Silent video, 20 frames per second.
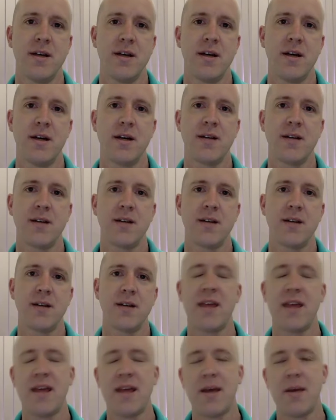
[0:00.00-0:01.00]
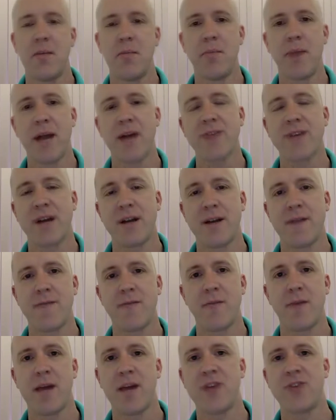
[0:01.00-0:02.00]
Uh, some of the background
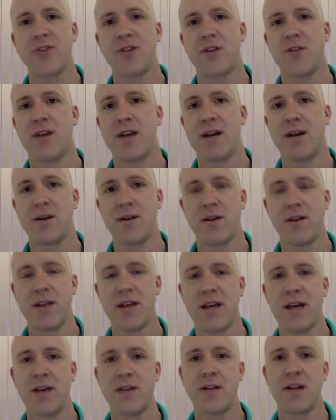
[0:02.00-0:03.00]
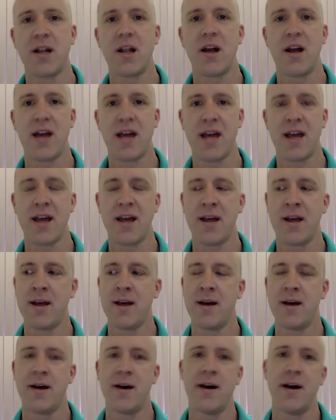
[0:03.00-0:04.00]
information around the underlying
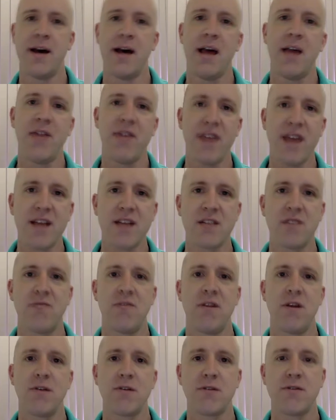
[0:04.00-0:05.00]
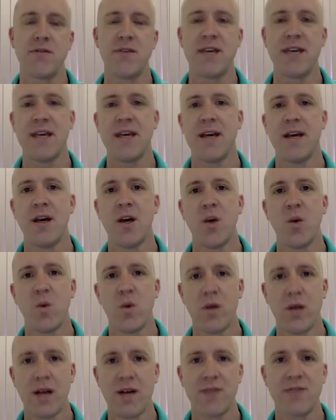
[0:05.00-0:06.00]
uh, ethics and philosophy
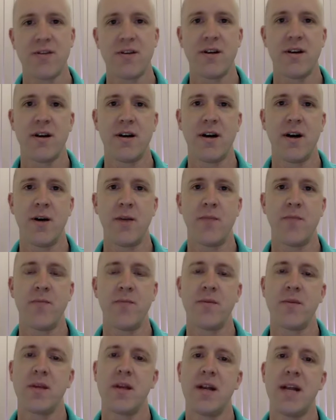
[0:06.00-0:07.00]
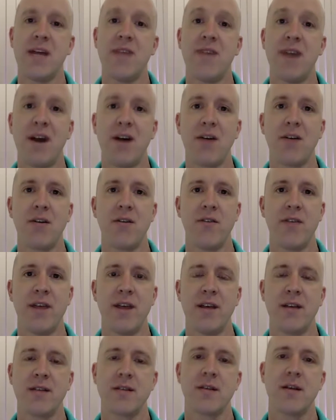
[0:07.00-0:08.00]
we'll have to um, leave out of
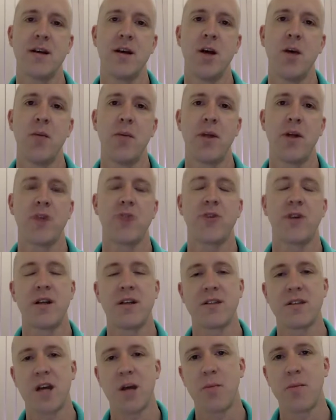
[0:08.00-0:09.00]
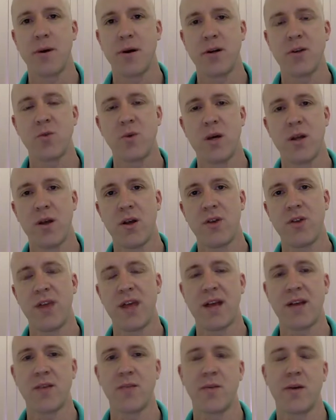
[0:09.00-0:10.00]
this but I'll try and signpost where those
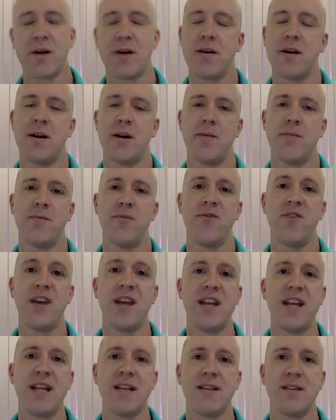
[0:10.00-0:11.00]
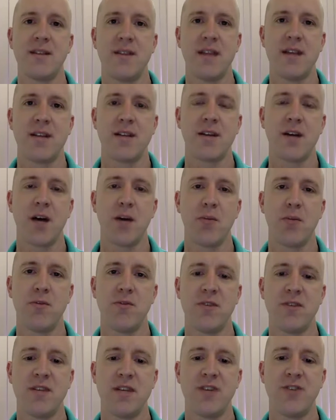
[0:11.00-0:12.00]
things might um, feed into this type of
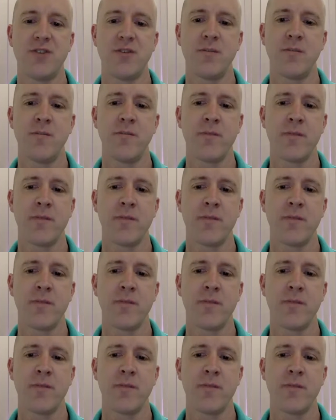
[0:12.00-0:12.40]
decision.